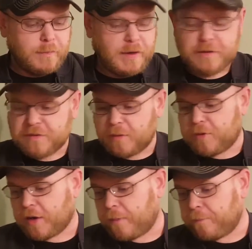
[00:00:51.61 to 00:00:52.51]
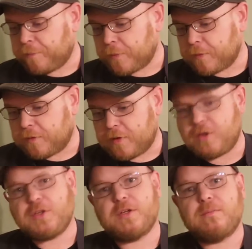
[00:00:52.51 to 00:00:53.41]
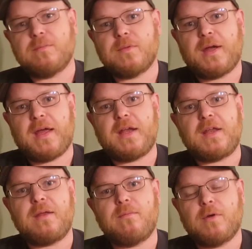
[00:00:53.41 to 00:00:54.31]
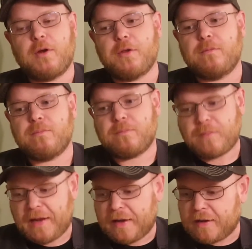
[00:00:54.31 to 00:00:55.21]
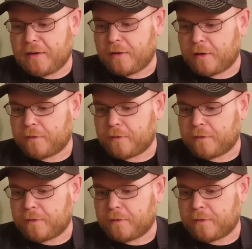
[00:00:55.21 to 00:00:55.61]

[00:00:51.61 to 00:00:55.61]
and at the same time, we'll teach you another handy